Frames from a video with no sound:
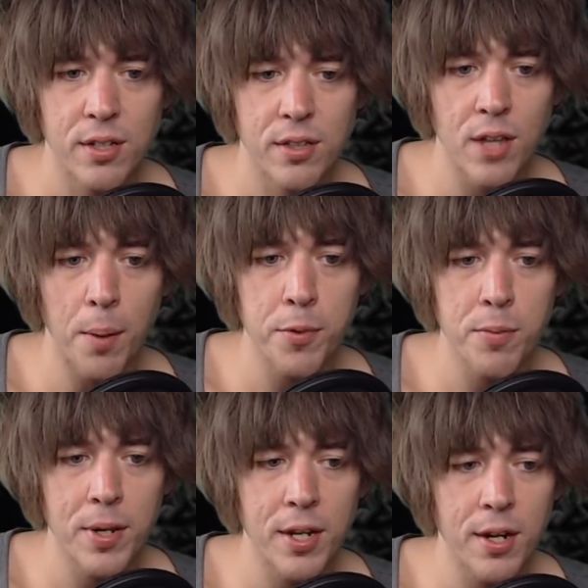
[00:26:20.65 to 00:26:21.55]
W
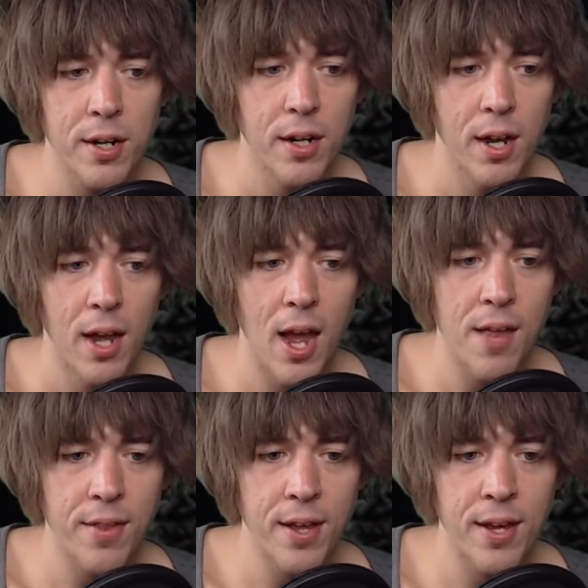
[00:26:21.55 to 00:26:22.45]
Meteor.
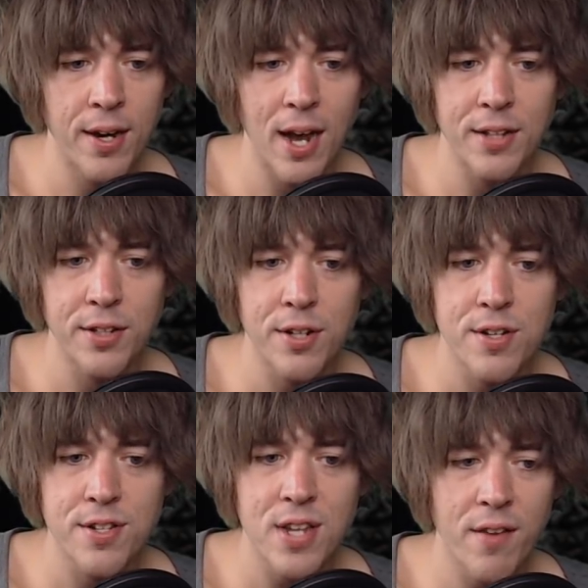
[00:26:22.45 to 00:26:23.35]
And then on turn
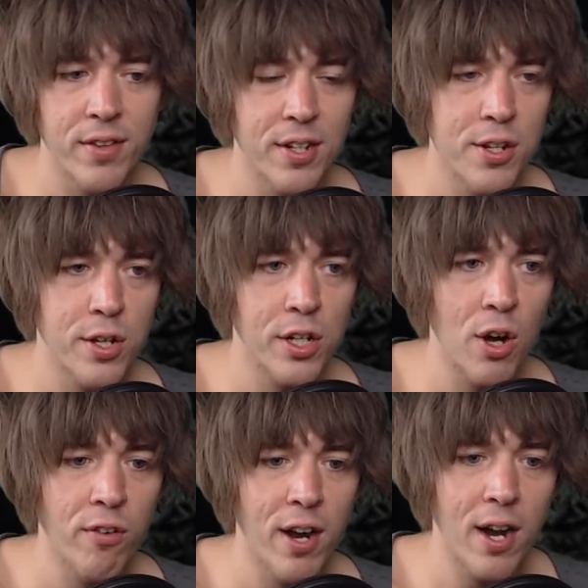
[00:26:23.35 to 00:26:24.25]
7, you can go
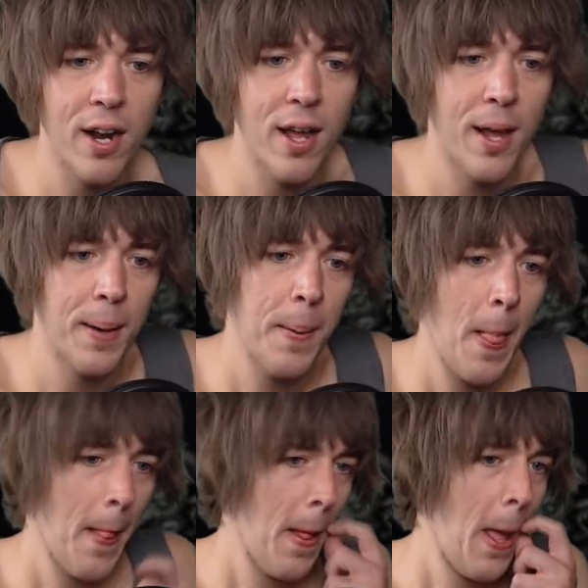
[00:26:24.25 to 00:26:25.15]
right on ahead
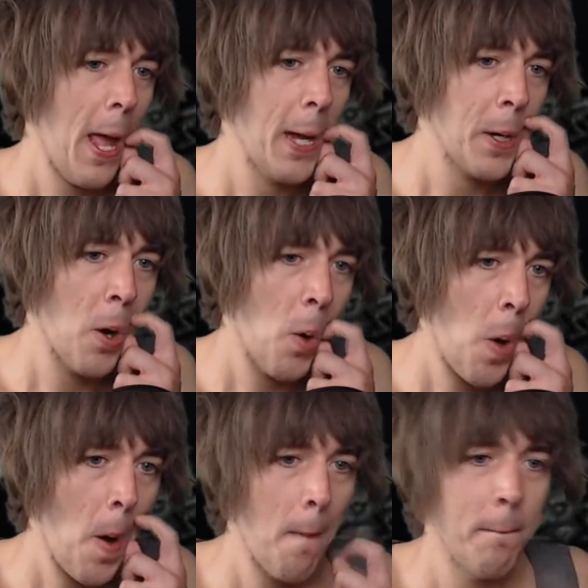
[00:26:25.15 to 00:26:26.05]
and go
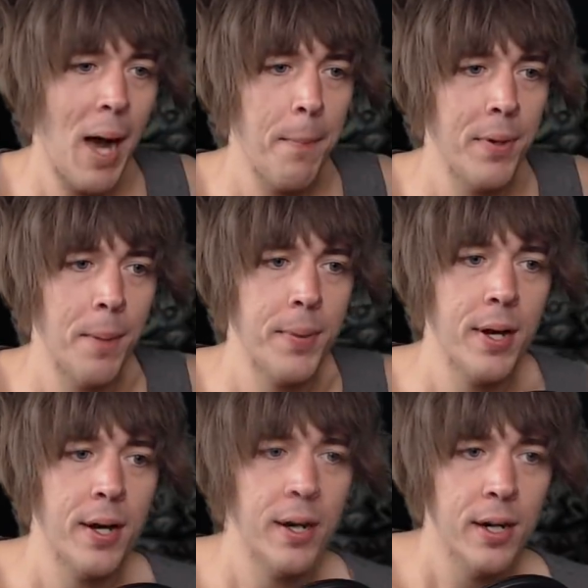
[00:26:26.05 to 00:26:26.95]
bopping up
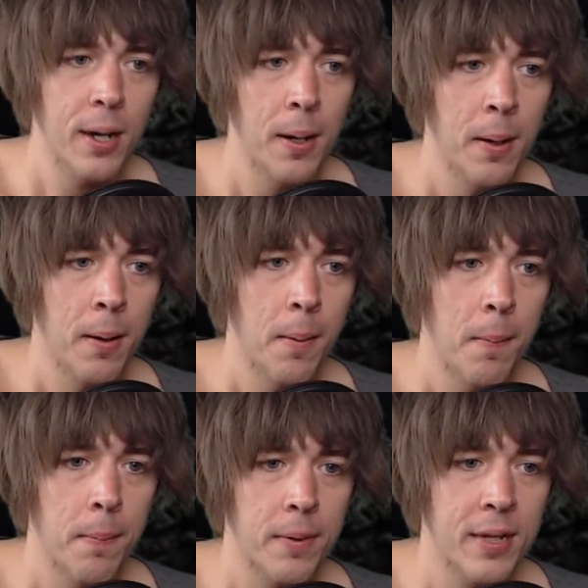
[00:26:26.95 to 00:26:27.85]
here.
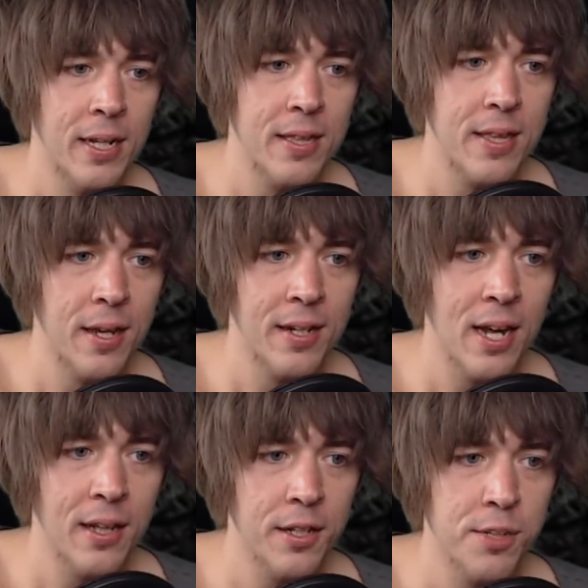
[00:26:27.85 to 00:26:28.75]
Get the,
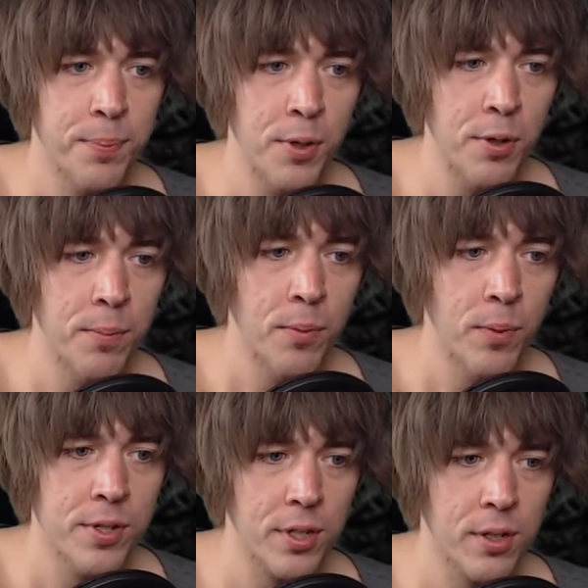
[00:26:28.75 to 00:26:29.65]
not Let's Boom,
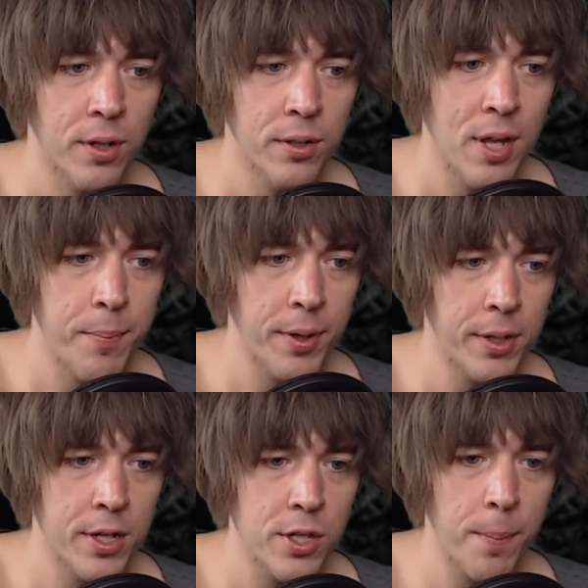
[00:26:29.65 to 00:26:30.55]
what is it called? Not
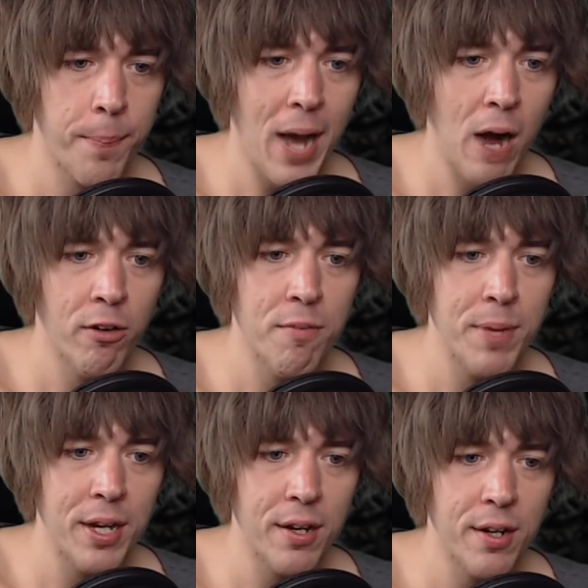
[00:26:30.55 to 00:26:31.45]
Barrier. The Power
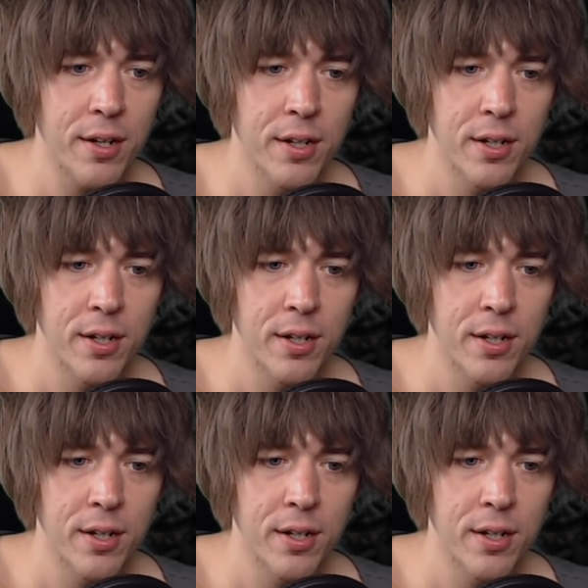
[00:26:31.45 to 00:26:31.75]
Meteor.